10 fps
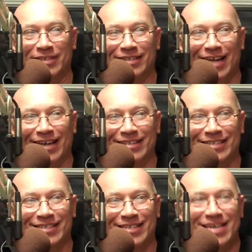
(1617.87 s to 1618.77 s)
Because I can
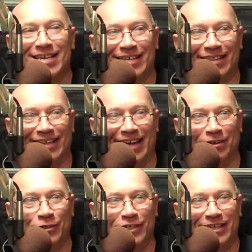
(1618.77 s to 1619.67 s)
see the
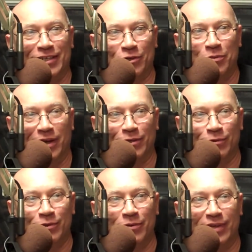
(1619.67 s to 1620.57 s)
energy in you when
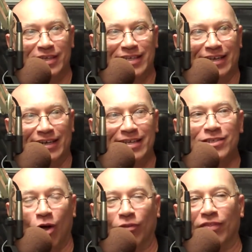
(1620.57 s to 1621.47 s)
you do this, and it
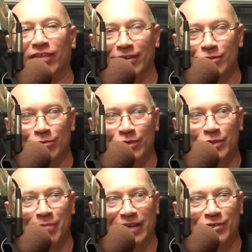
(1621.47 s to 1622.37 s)
is all the things you
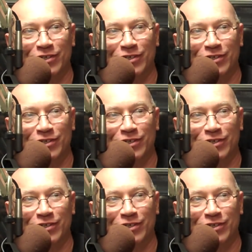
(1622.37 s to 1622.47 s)
just mentioned.